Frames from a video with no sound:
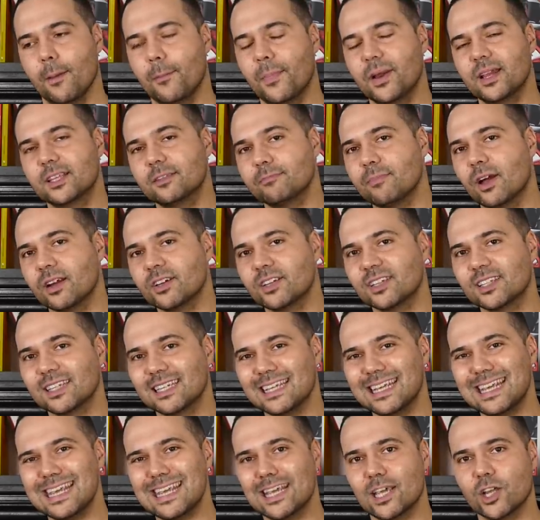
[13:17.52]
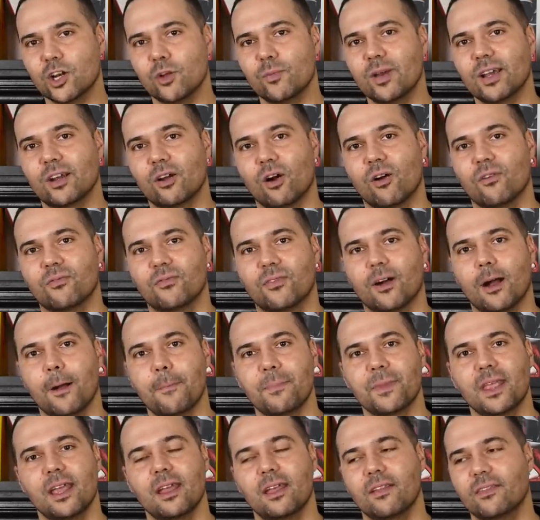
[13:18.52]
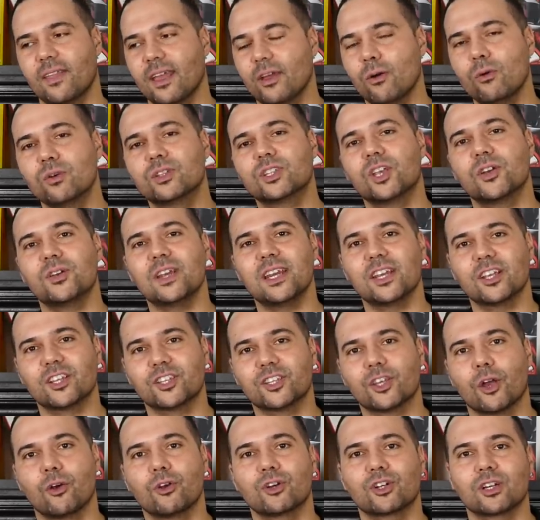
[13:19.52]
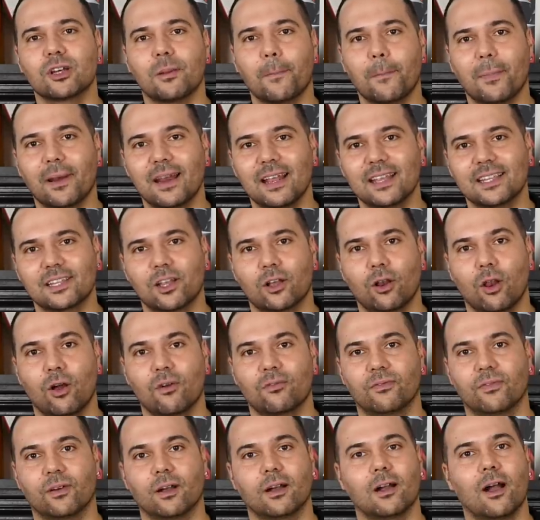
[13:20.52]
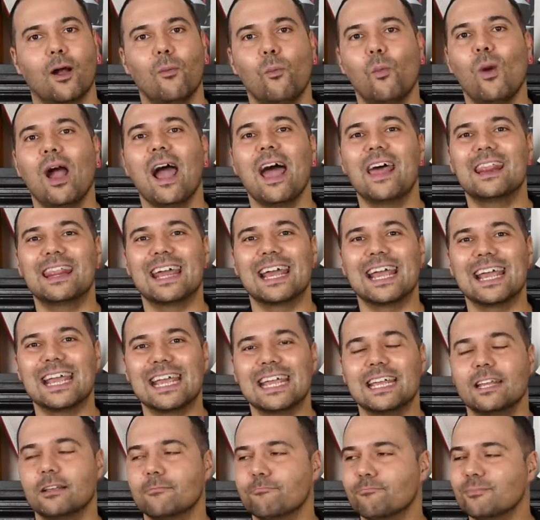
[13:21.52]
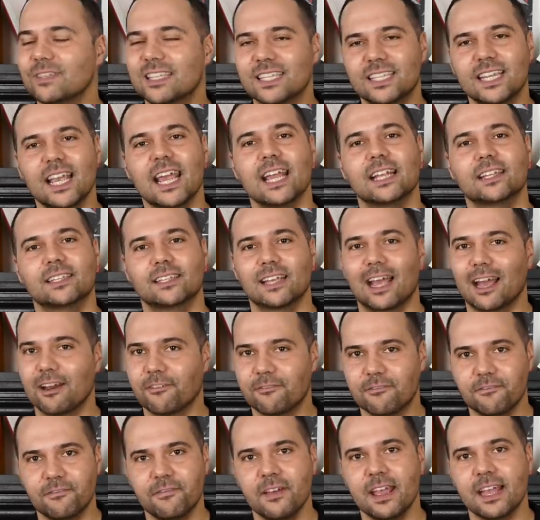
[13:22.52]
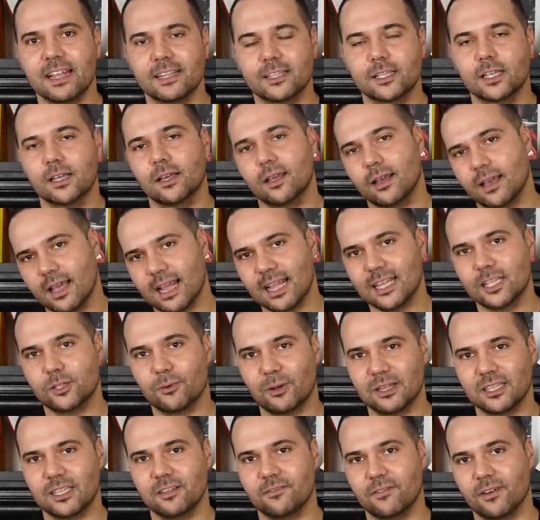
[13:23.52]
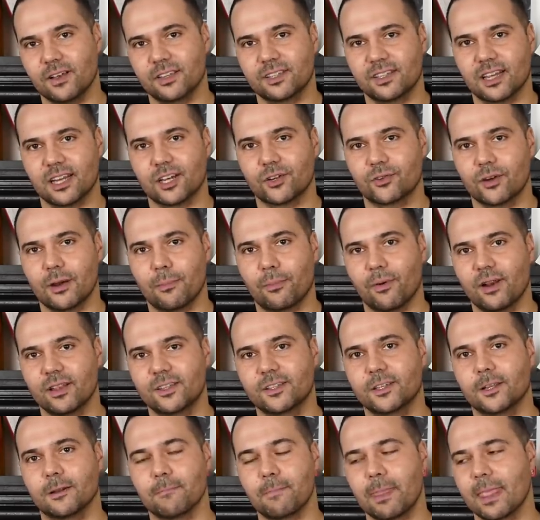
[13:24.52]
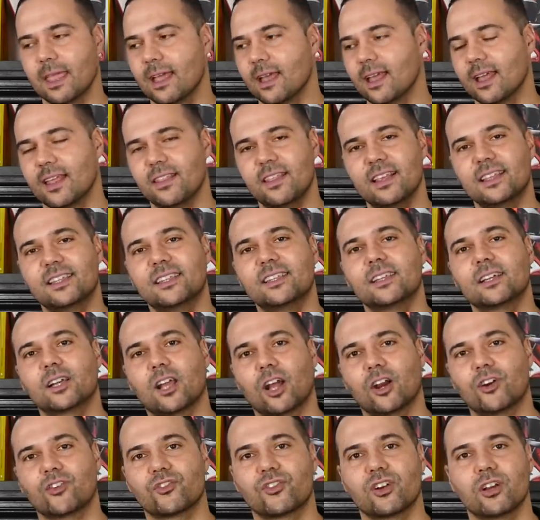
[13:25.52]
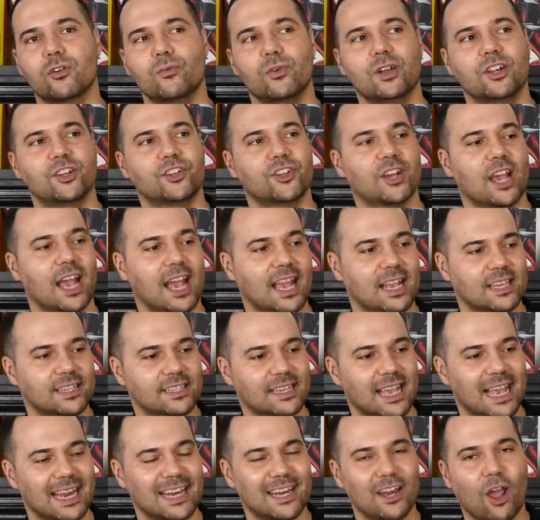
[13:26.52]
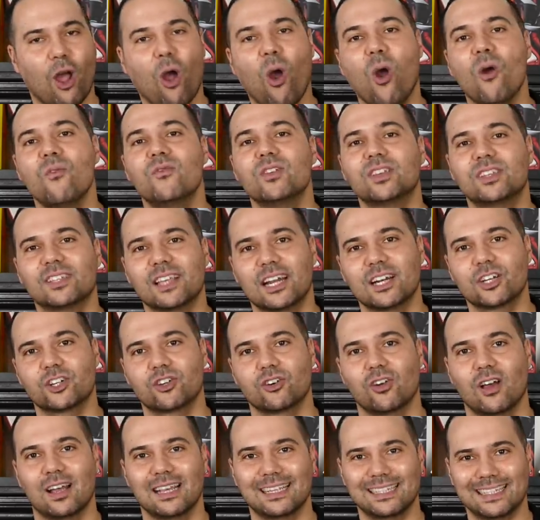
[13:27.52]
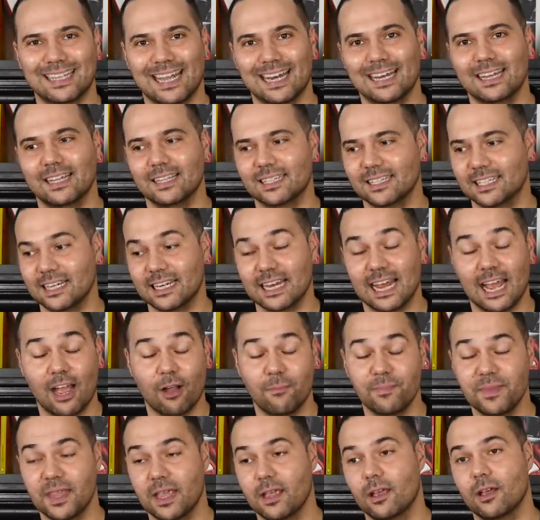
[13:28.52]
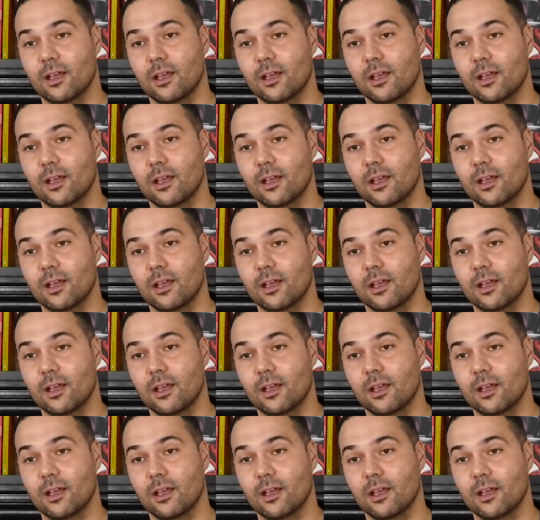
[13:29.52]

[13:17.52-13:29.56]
But as much as an economic offer, they also need a social and political offer, and where they sit and fit in 21st century Britain. This is a country which has had an over centralised tendency now